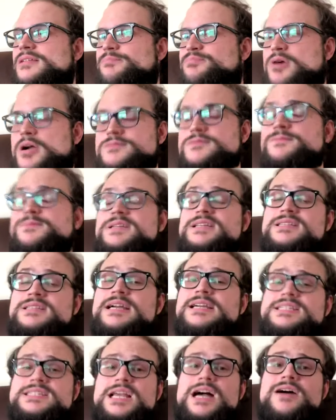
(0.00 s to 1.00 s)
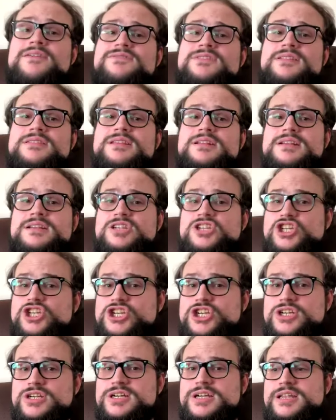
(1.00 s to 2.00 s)
probably less often than I
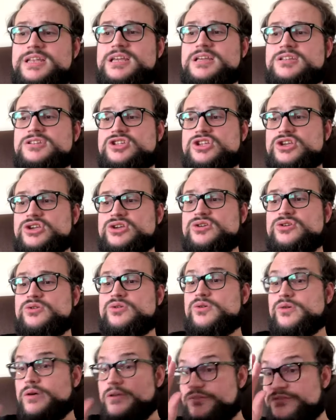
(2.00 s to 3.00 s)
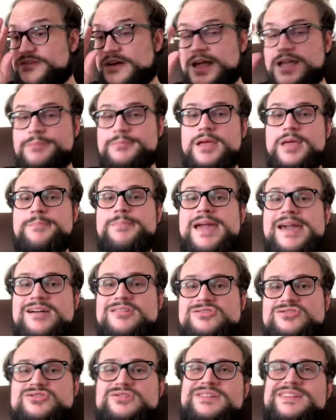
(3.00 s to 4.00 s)
should to find my
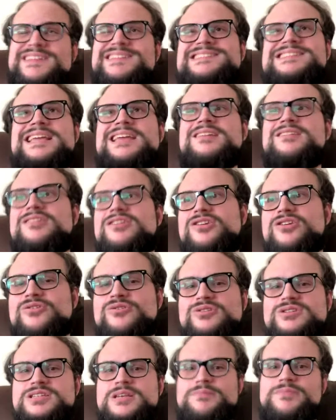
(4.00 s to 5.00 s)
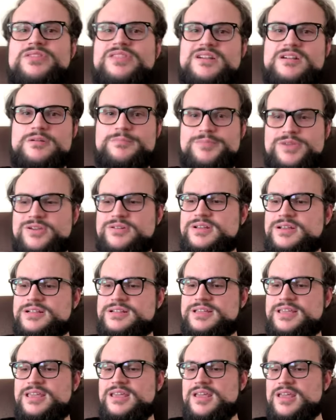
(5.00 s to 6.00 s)
boundaries and use them
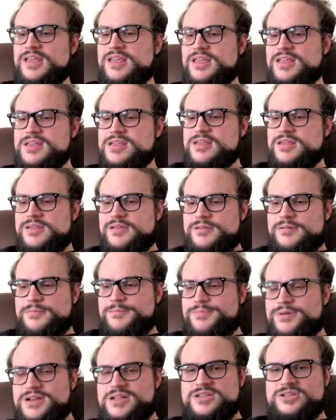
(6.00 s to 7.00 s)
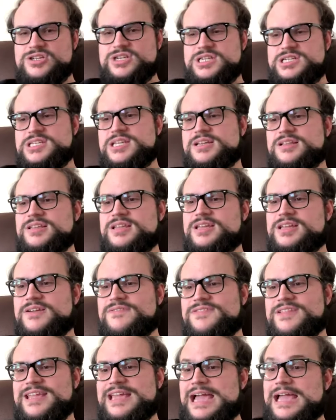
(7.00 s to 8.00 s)
therapeutically. Uh, but interestingly
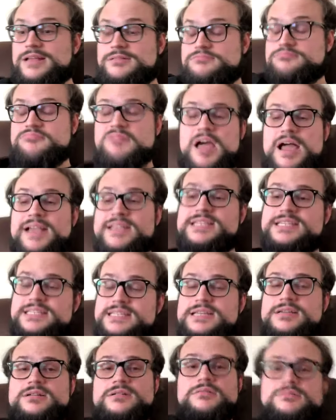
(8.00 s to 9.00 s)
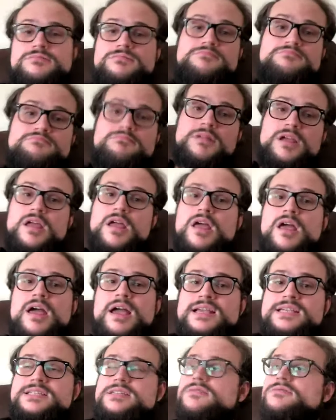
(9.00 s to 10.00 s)
enough, like I, I still,
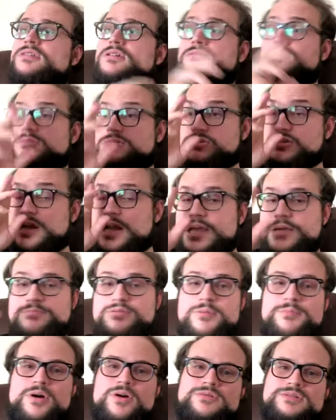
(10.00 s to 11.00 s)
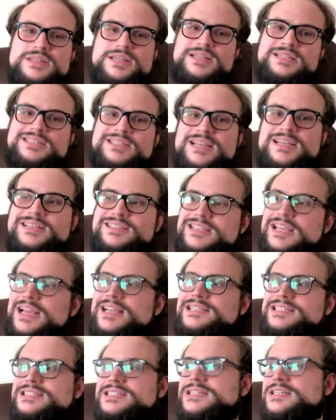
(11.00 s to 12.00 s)
I still don't try and promote these things.
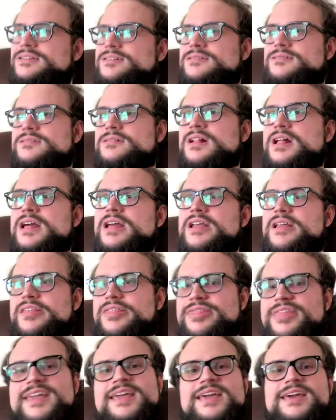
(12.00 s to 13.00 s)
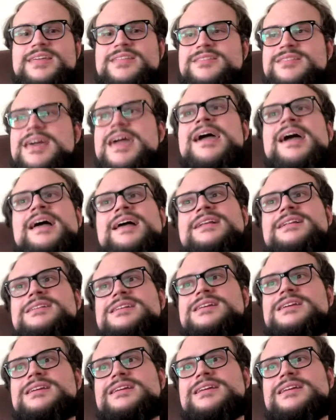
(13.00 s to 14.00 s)
I still think that